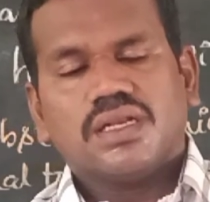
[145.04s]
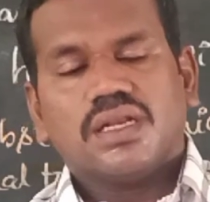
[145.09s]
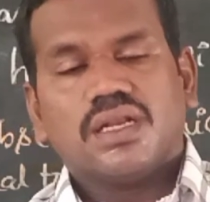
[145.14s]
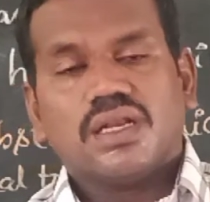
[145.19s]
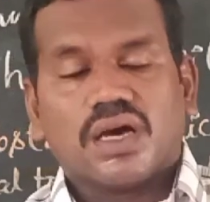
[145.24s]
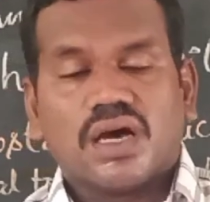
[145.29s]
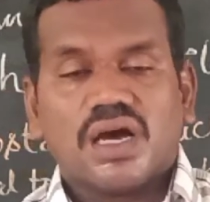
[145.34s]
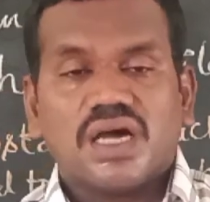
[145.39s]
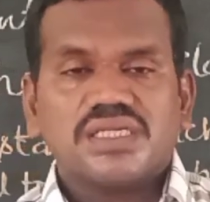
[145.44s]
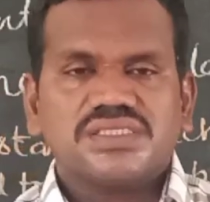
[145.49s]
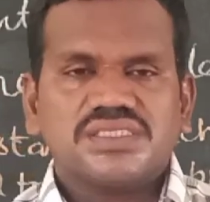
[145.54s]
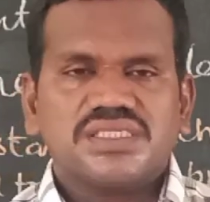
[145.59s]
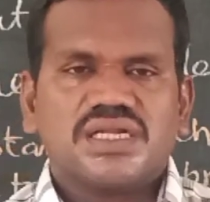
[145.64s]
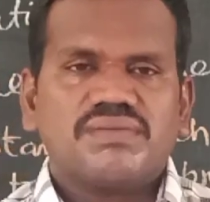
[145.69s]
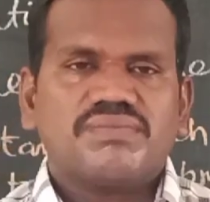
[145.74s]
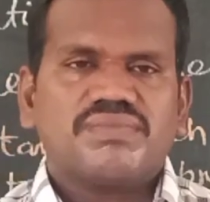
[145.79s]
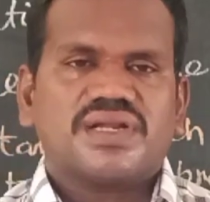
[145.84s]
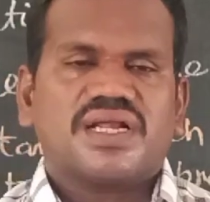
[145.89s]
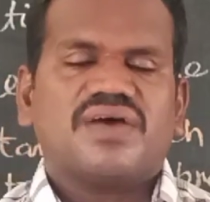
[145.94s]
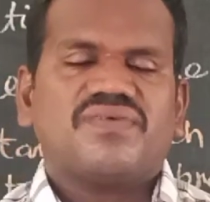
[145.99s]
Large
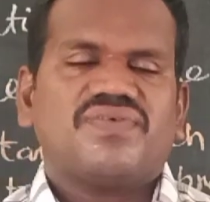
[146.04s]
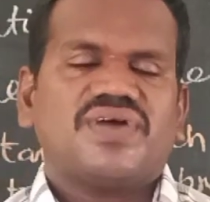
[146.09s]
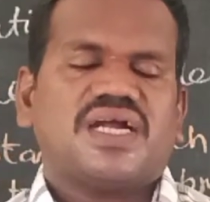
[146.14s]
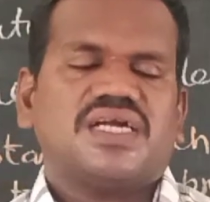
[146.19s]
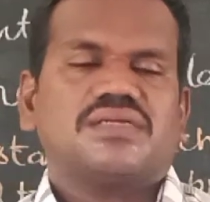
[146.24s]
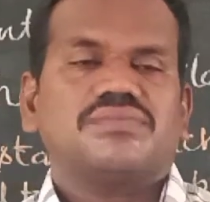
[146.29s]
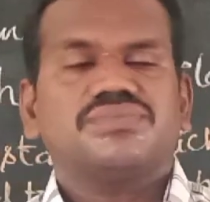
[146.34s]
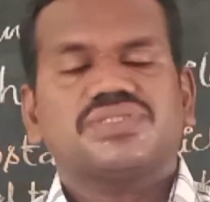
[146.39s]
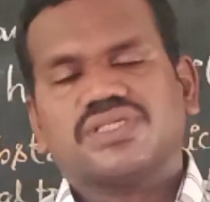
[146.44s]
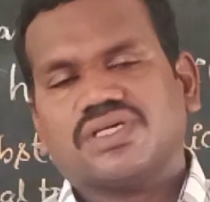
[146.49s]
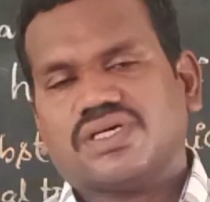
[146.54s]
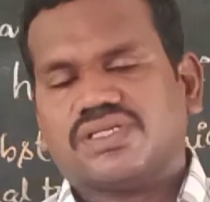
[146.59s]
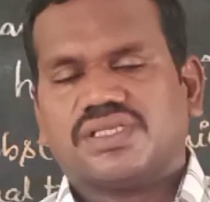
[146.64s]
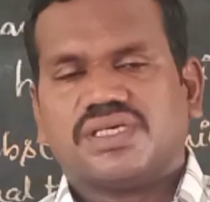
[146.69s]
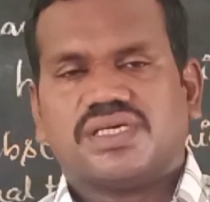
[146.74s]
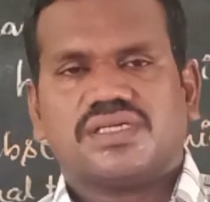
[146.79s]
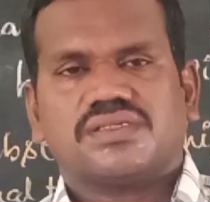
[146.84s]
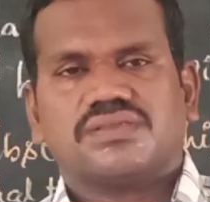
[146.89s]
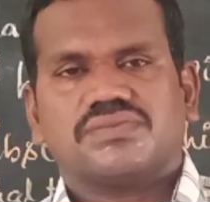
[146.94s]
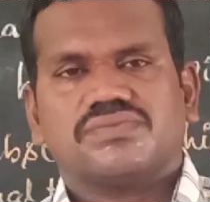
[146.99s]
number of atoms are
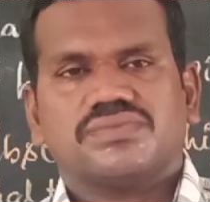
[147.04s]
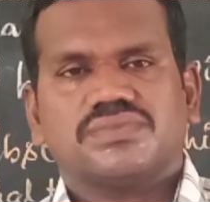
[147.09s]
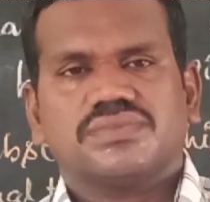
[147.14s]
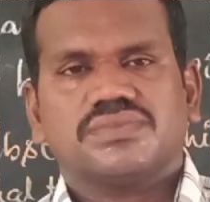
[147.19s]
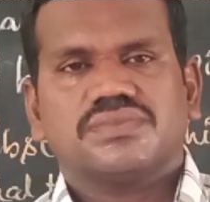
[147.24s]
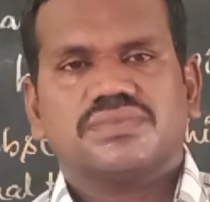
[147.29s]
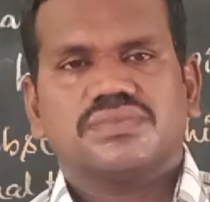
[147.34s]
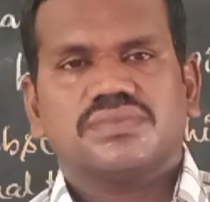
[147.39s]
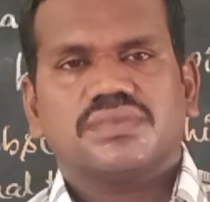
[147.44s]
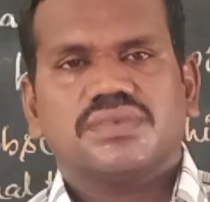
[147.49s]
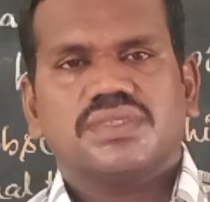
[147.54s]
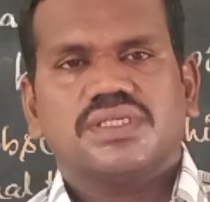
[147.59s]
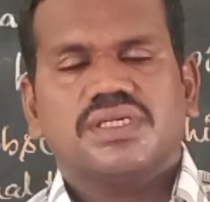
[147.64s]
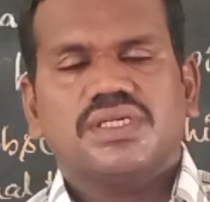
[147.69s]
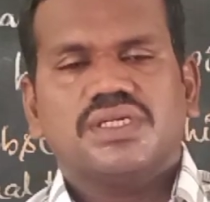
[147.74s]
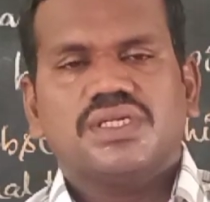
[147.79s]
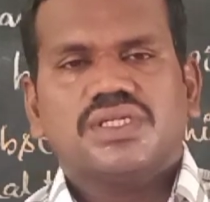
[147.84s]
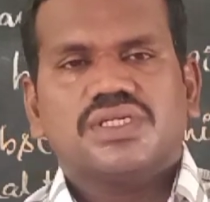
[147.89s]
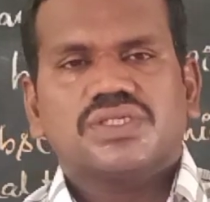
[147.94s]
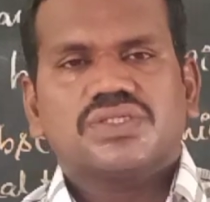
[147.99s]
there.
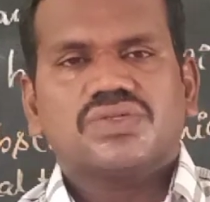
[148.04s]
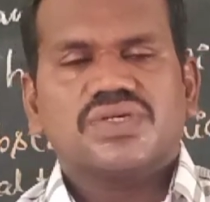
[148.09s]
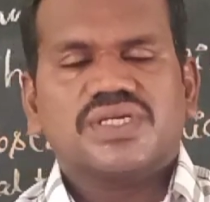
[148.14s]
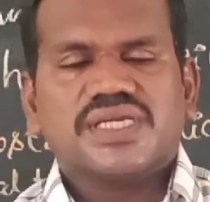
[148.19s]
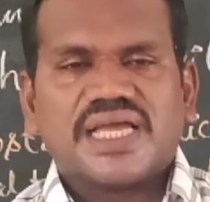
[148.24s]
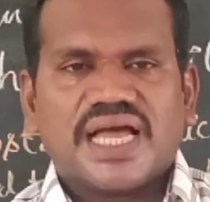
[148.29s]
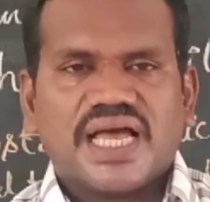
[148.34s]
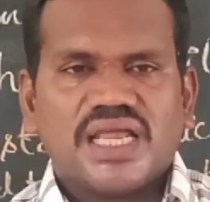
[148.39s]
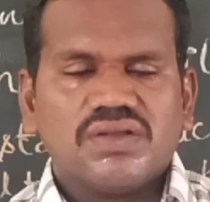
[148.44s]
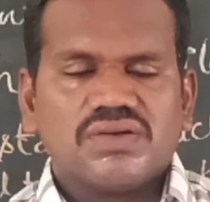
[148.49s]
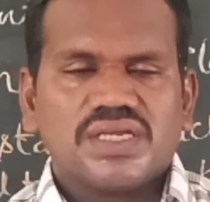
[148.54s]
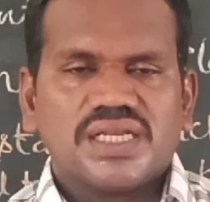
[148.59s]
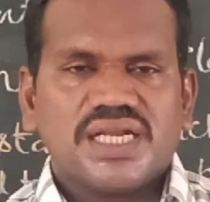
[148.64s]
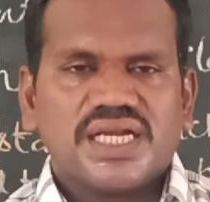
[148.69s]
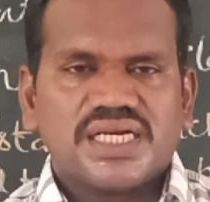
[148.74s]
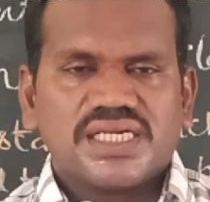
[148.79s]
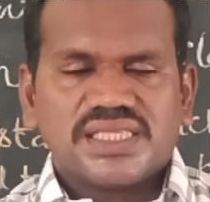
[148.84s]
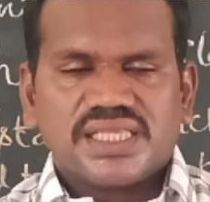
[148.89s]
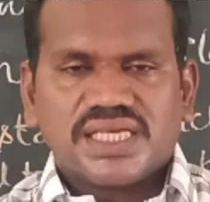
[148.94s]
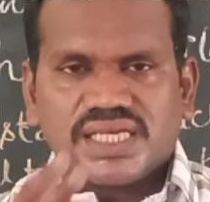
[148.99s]
To
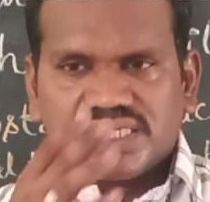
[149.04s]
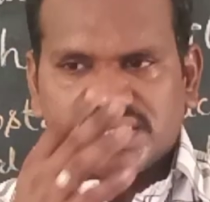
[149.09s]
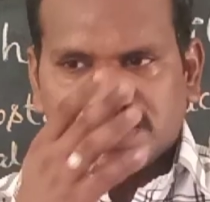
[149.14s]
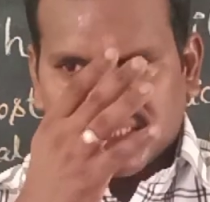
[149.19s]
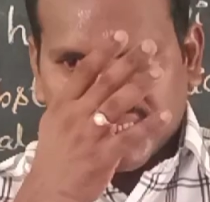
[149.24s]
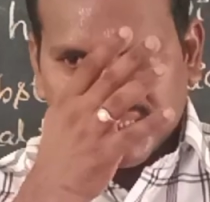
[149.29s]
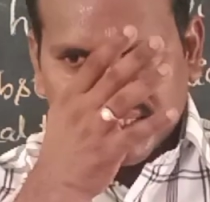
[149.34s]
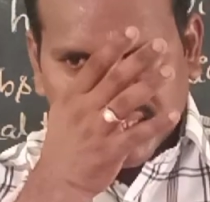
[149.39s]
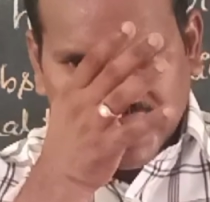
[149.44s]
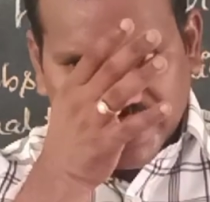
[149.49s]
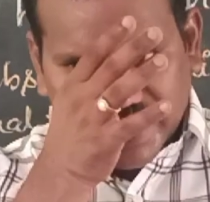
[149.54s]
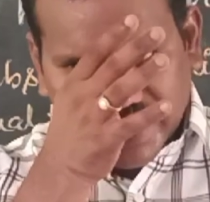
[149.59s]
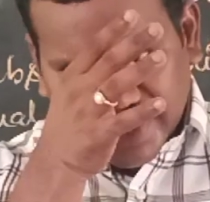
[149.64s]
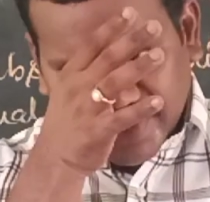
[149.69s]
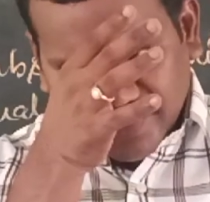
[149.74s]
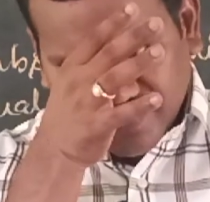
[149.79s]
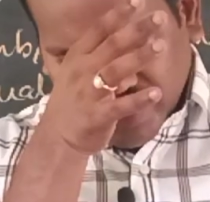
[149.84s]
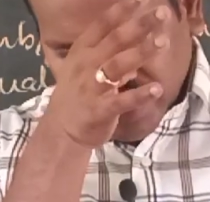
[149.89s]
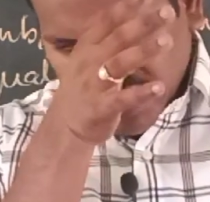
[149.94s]
calculate the such kind of